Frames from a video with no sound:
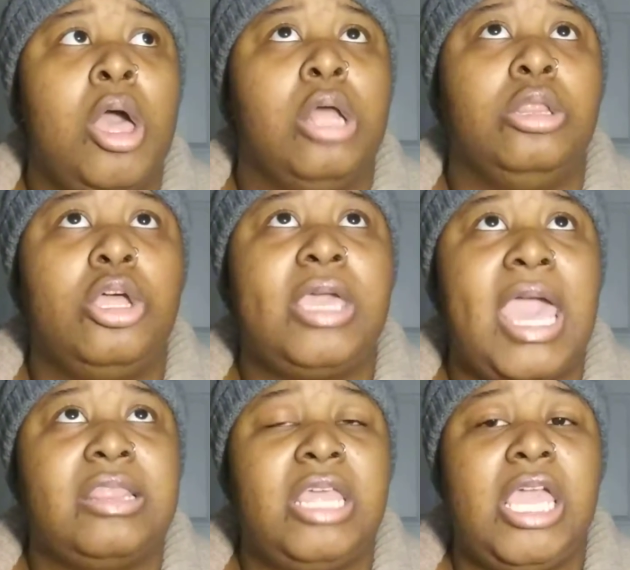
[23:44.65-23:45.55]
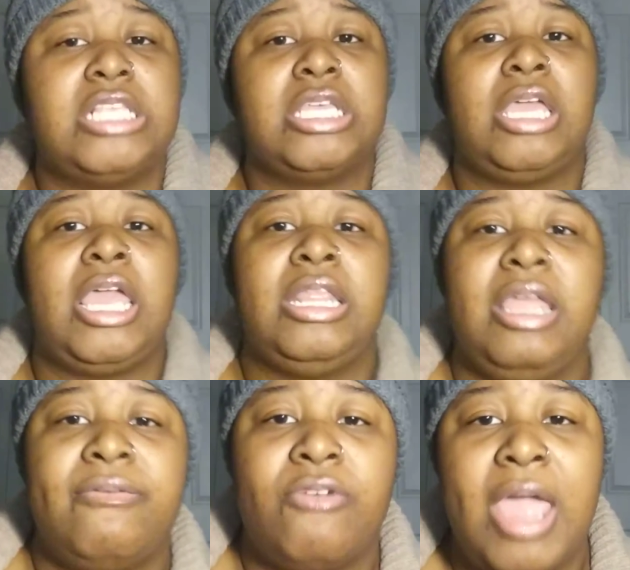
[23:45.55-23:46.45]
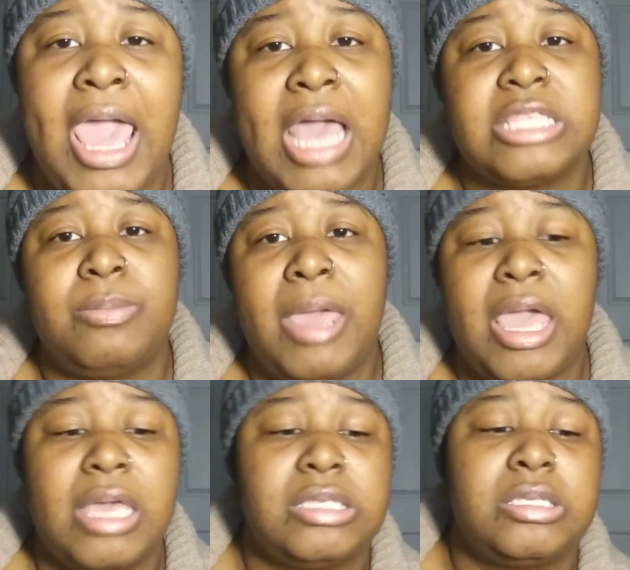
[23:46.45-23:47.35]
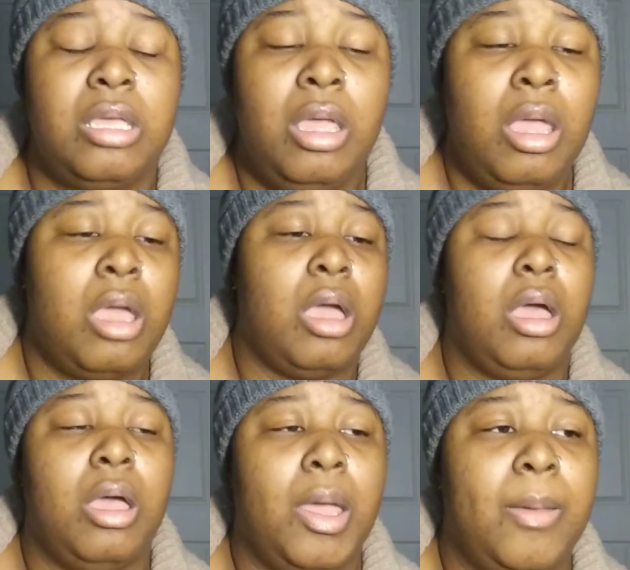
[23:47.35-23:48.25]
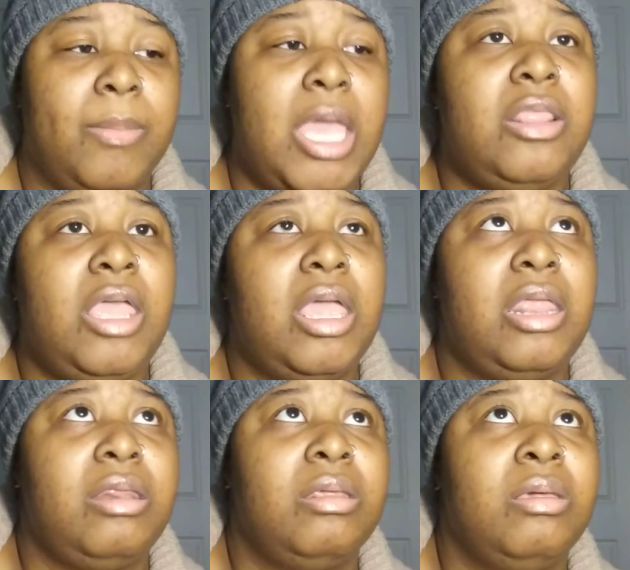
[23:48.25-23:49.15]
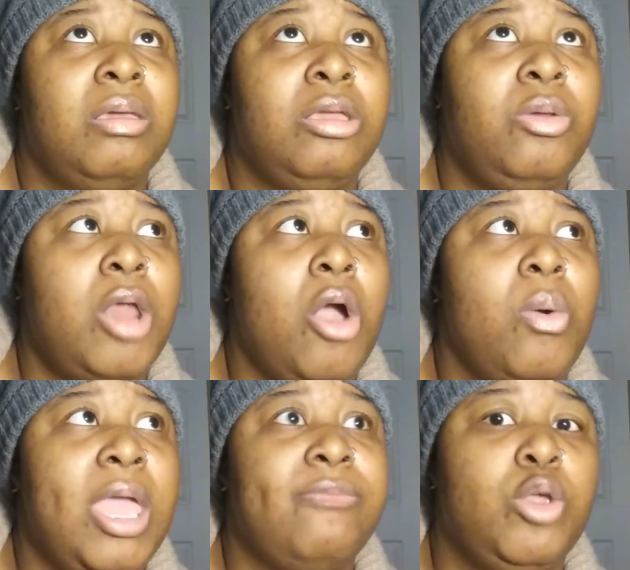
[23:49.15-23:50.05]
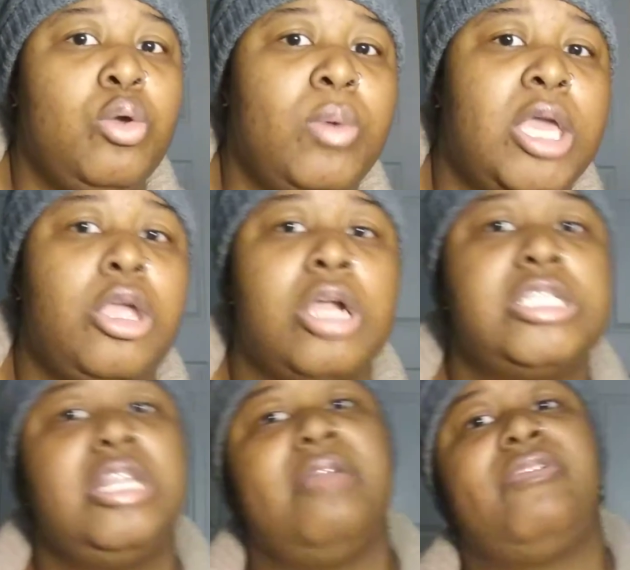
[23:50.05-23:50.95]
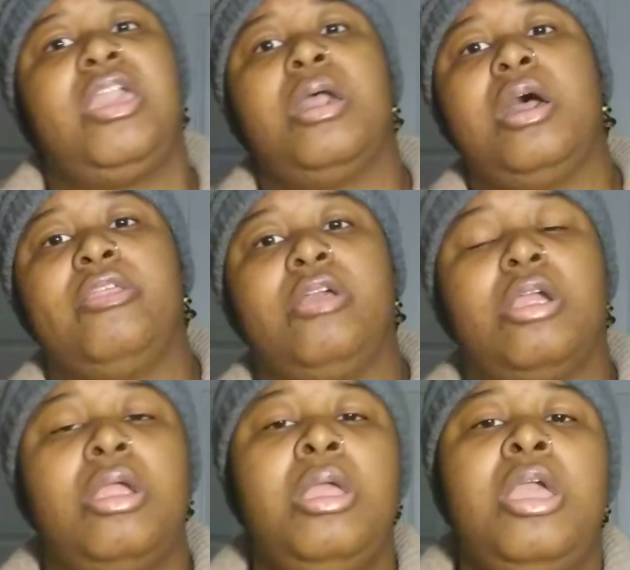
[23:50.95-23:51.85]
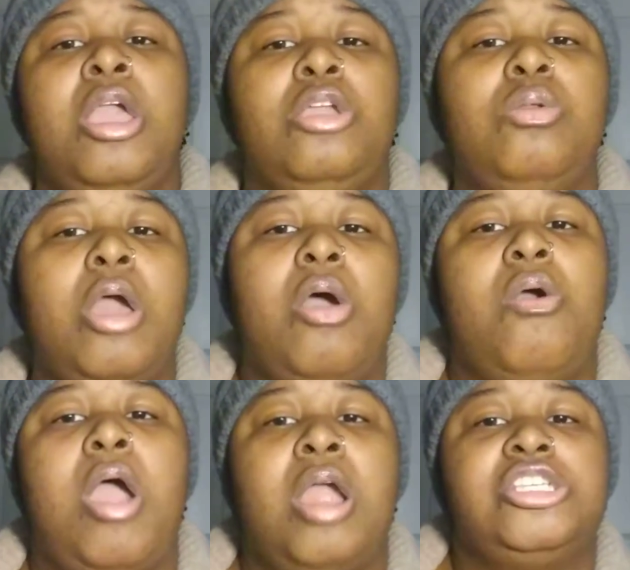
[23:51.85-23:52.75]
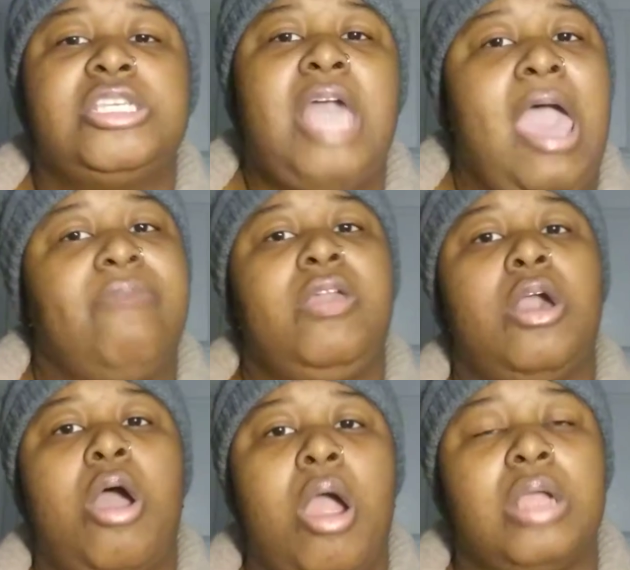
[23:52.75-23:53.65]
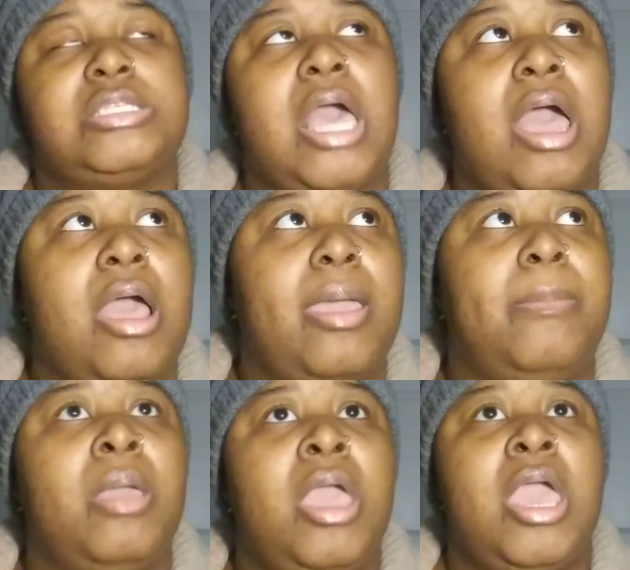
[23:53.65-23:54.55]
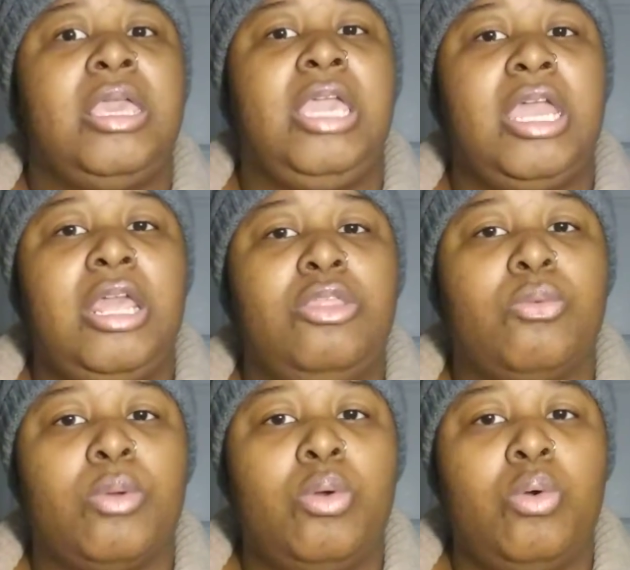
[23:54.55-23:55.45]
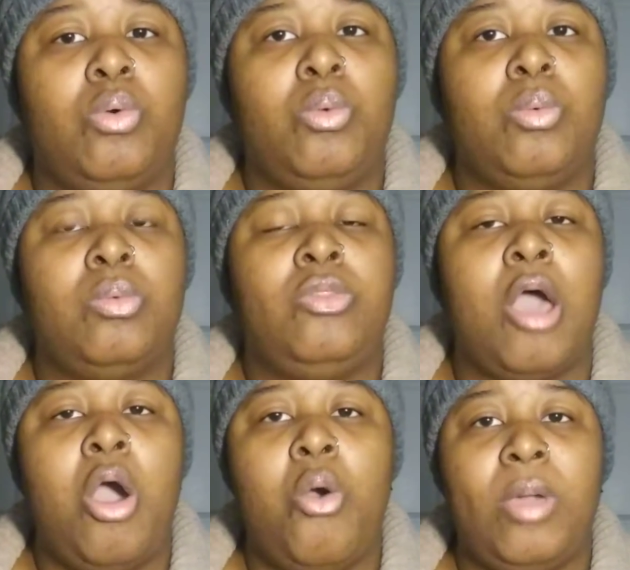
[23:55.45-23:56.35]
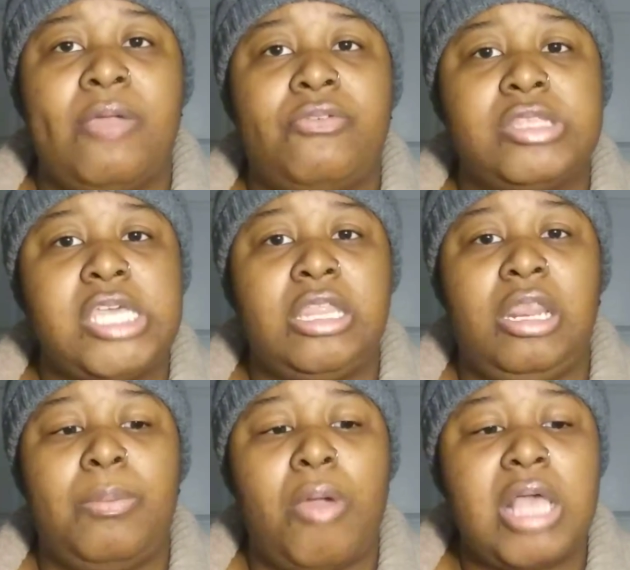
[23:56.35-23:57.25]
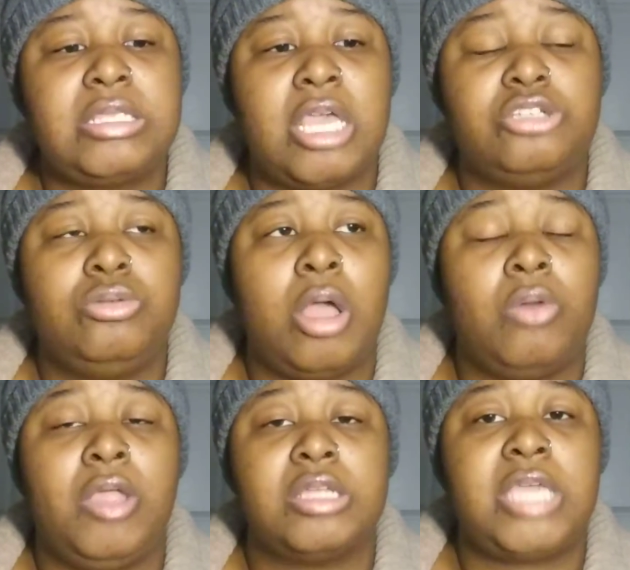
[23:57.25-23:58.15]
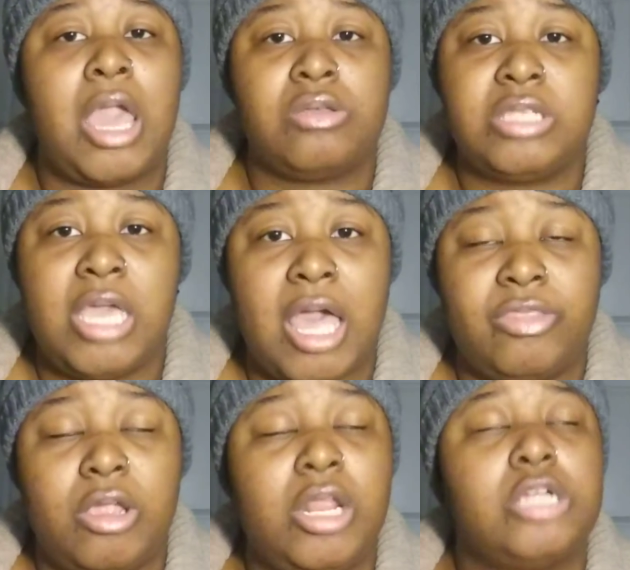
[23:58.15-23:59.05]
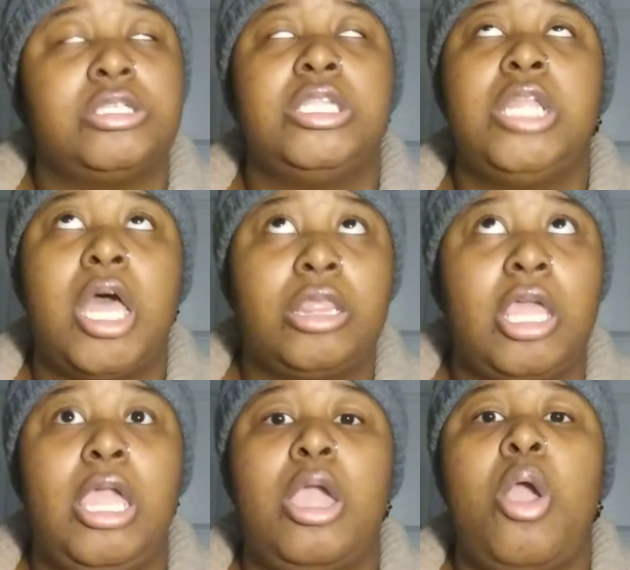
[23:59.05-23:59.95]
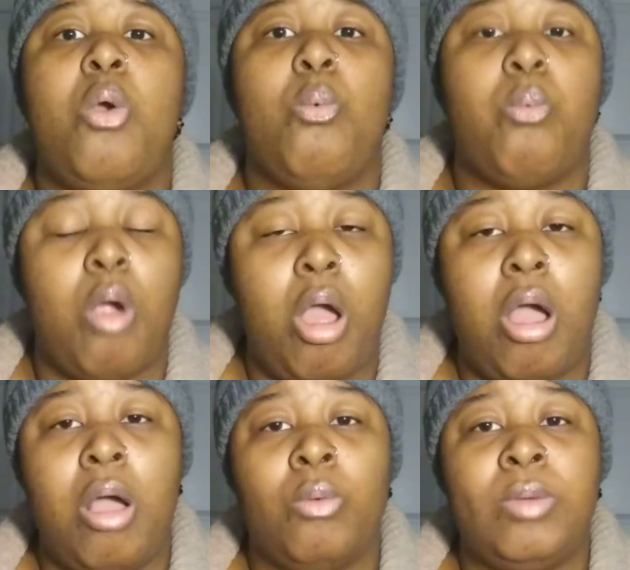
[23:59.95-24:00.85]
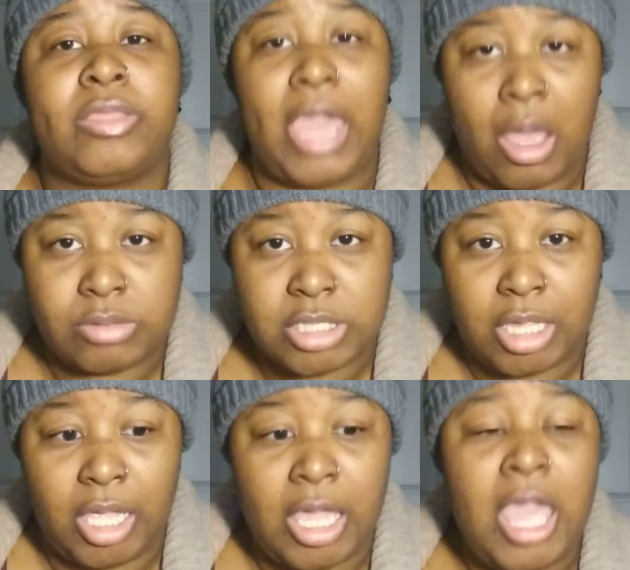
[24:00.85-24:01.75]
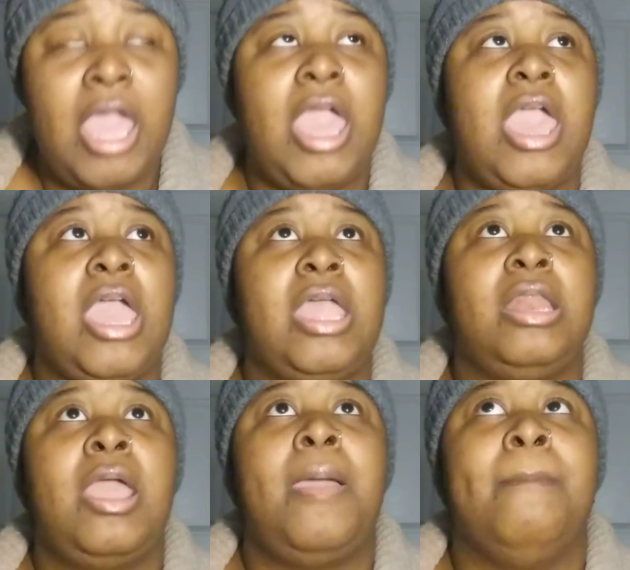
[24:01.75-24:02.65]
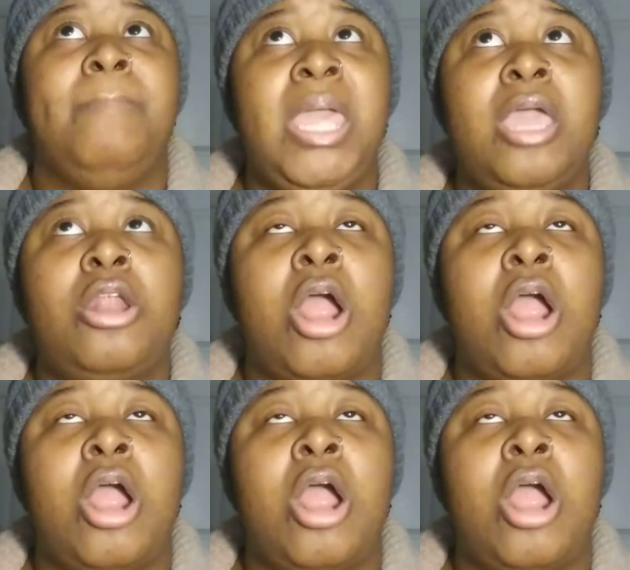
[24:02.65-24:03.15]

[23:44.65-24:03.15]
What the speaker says: look at things in different aspects. And then, you know, if you and your significant other, you know, are just having a hard time getting through the whole infertility process, you know, there's counseling out there. There's nothing wrong with counseling. And men